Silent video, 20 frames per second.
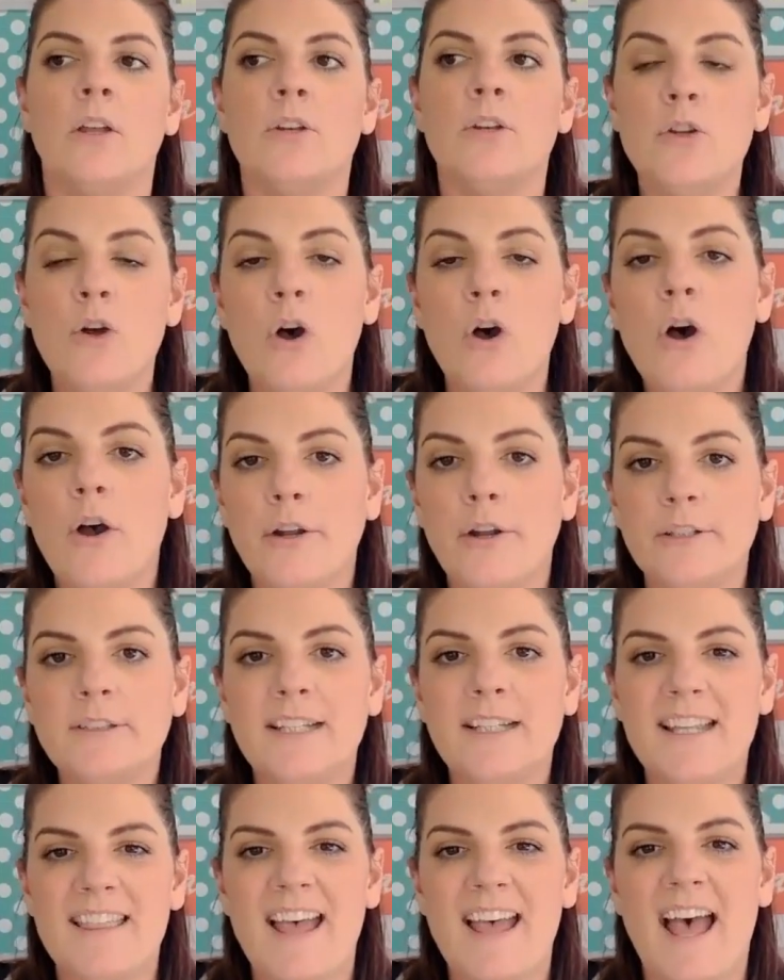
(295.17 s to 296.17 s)
Not
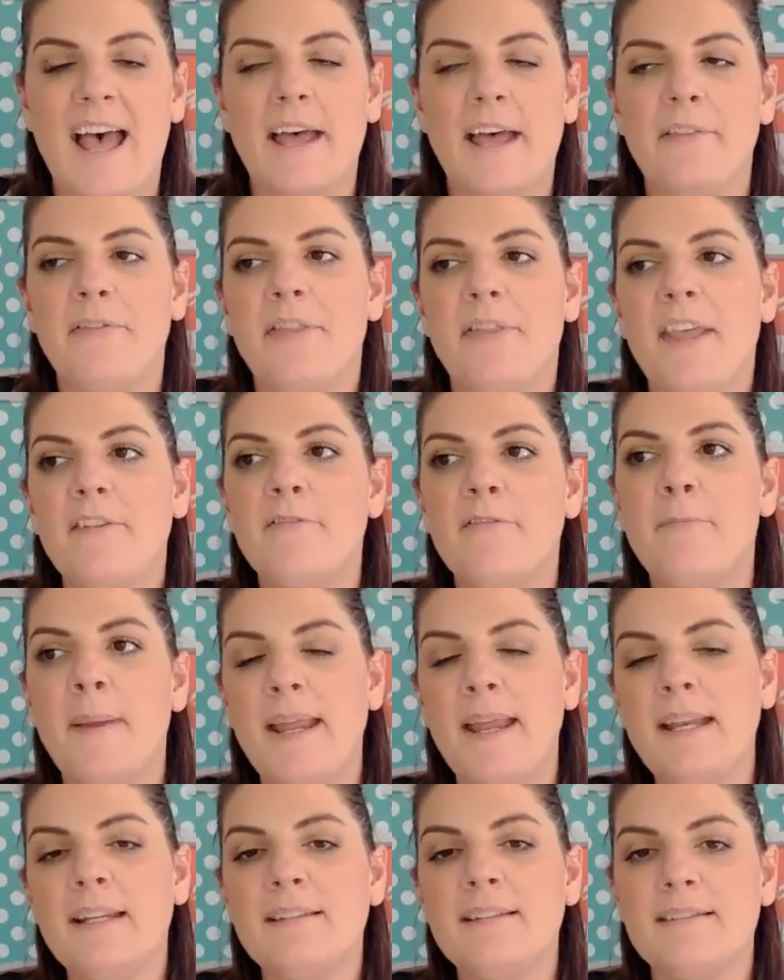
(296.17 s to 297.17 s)
only that, they've
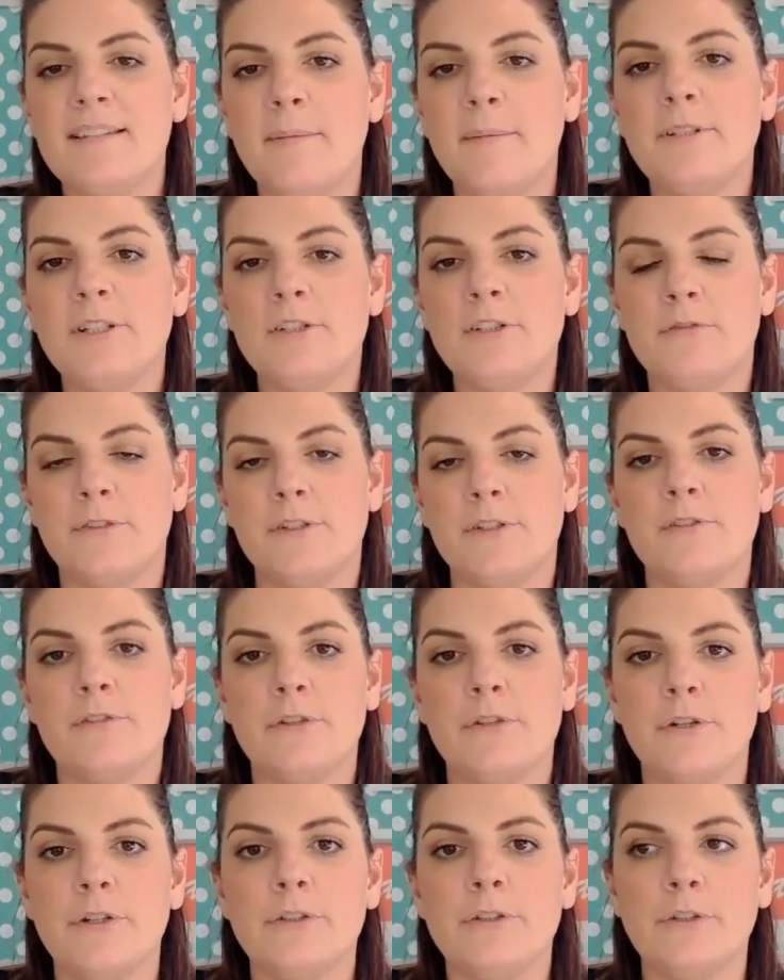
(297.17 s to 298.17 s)
been established for
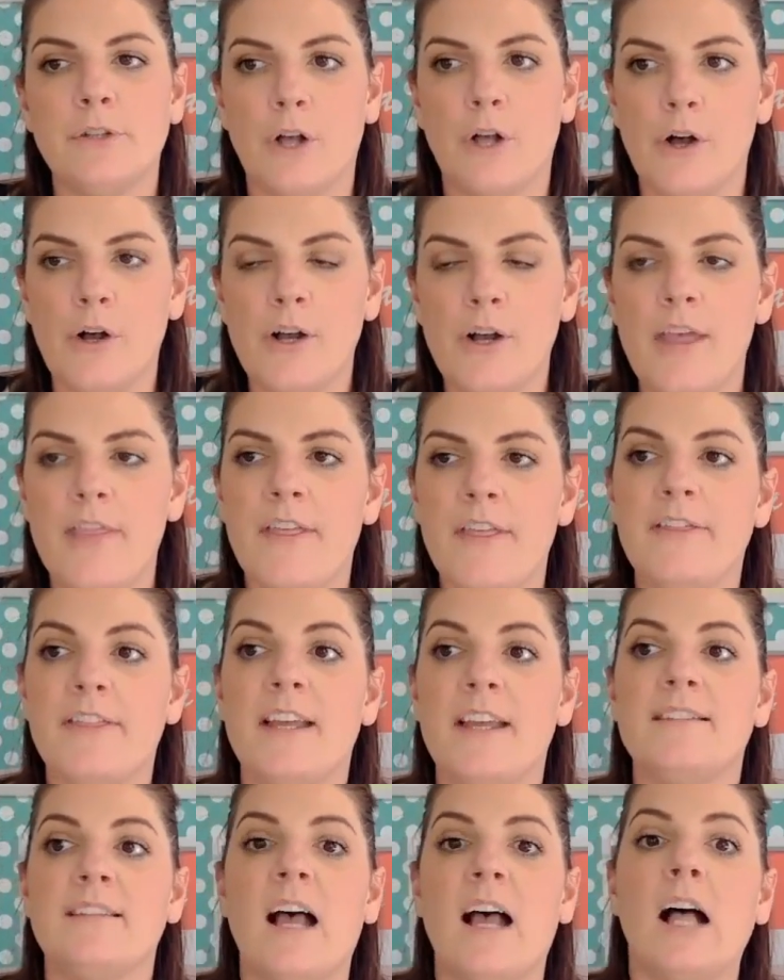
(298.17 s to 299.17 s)
so long that
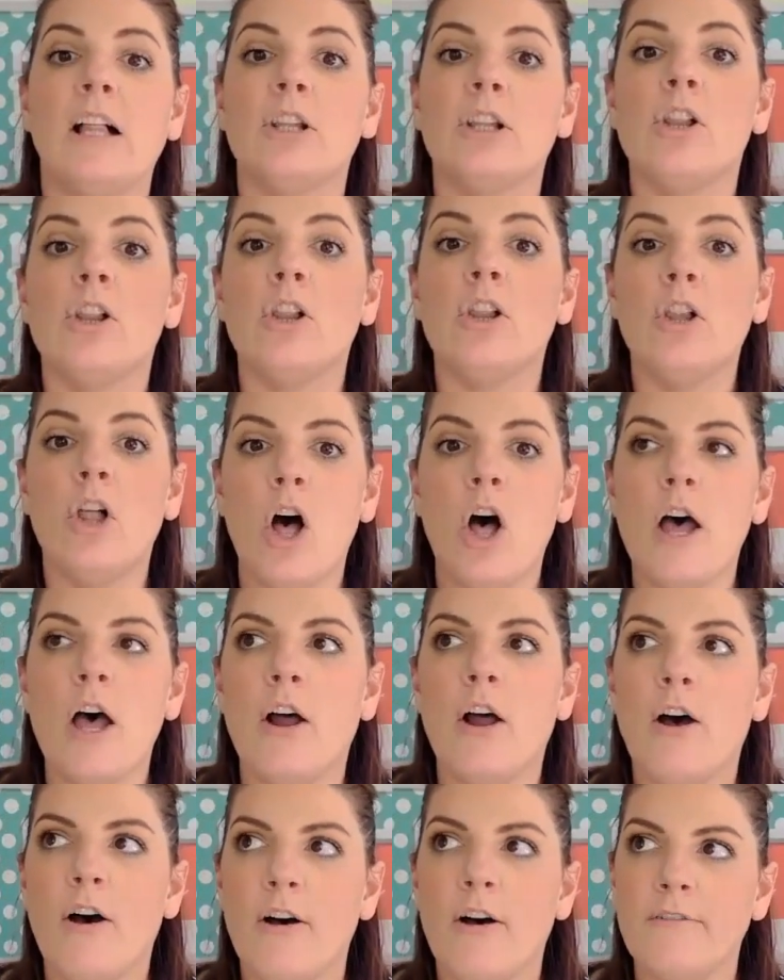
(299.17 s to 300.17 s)
there's a lot
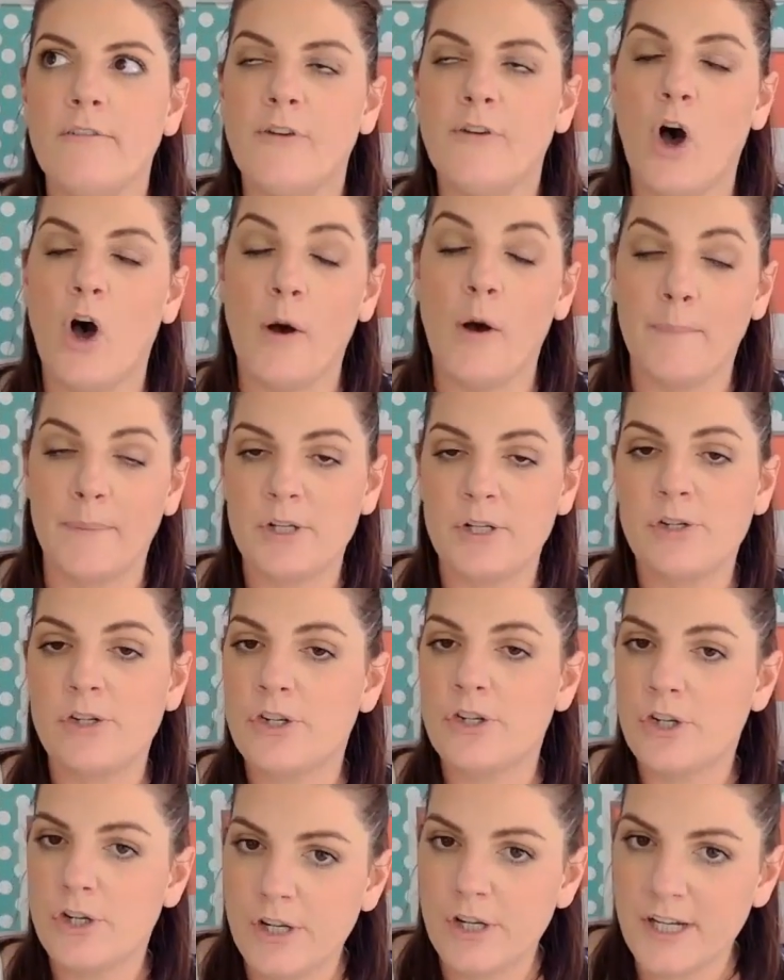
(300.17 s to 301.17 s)
of
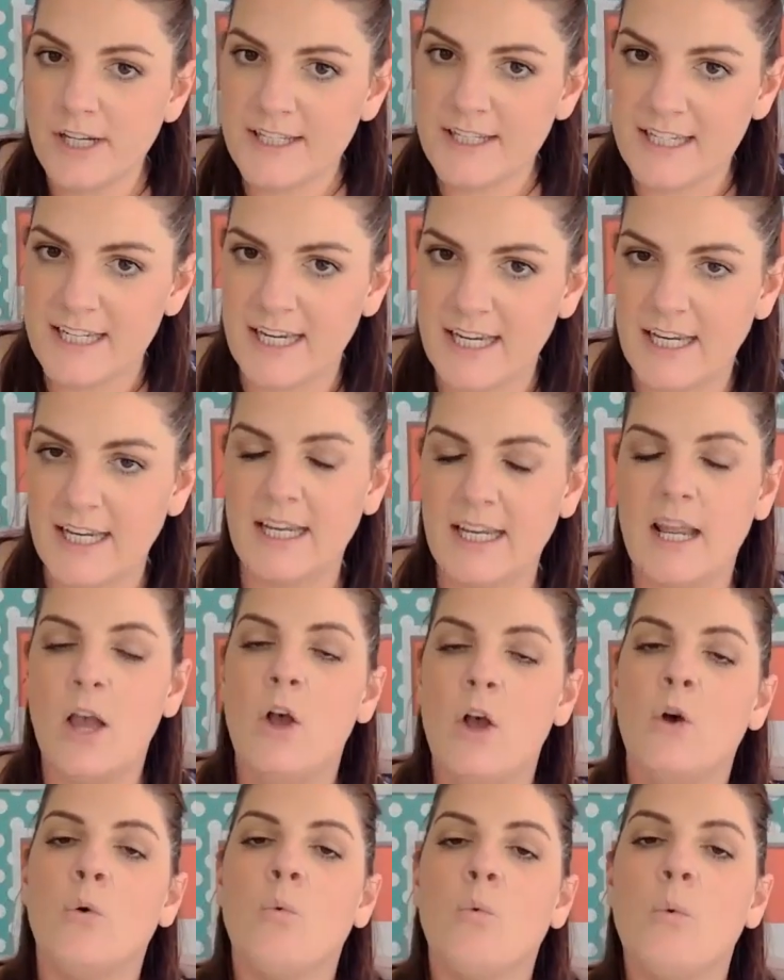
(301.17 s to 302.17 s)
opportunity
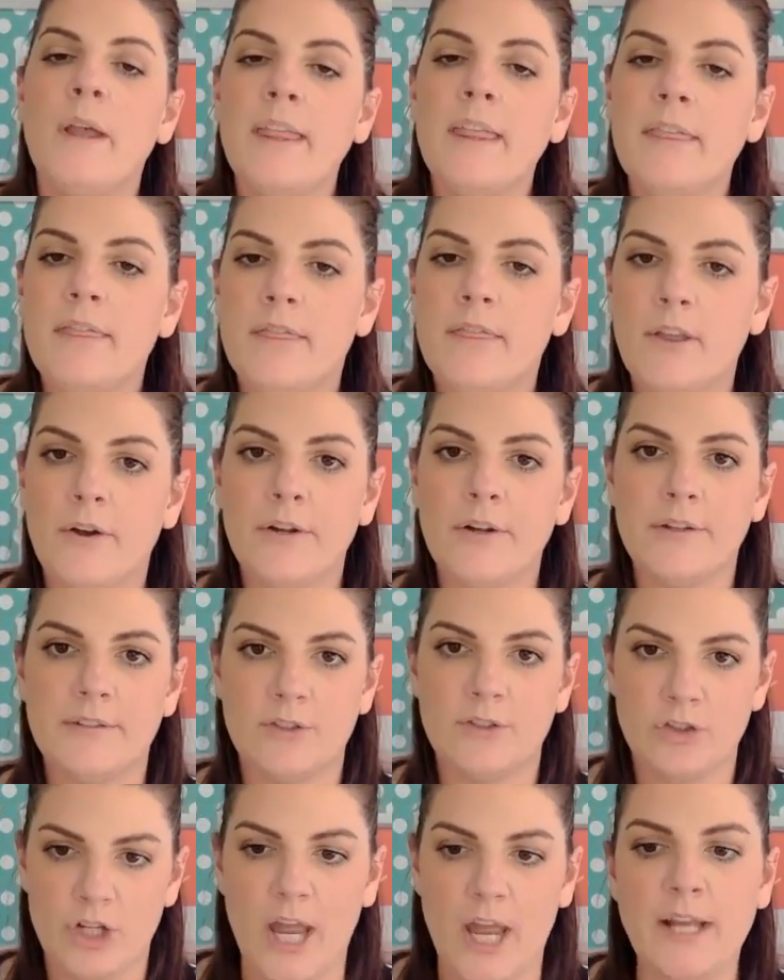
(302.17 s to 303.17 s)
with
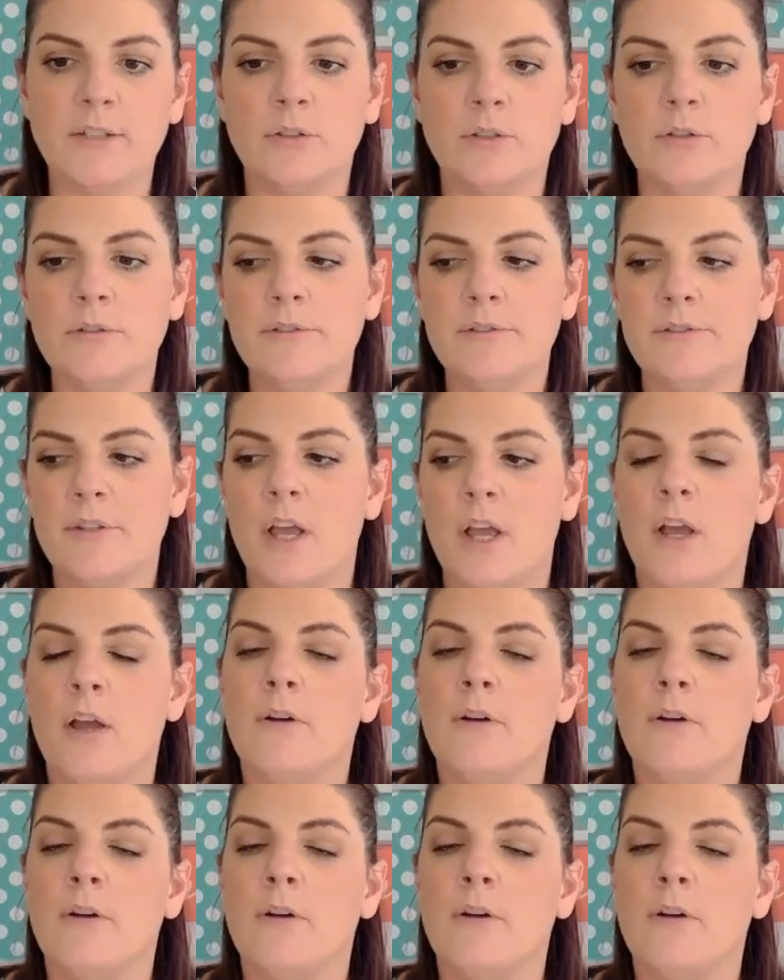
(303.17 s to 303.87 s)
those channels